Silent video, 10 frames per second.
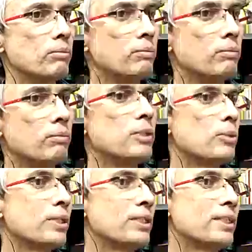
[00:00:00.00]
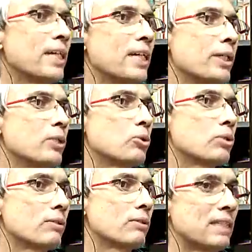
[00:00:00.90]
between January
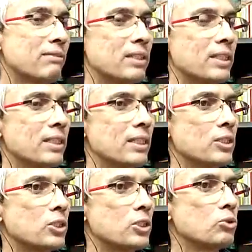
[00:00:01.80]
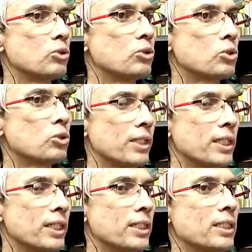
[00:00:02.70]
2017 and June
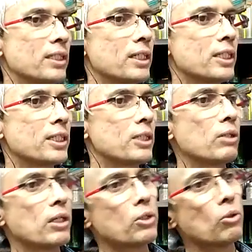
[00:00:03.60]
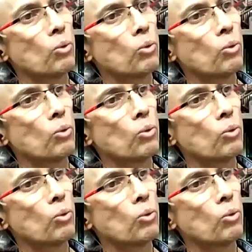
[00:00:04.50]
2018, Akyol was a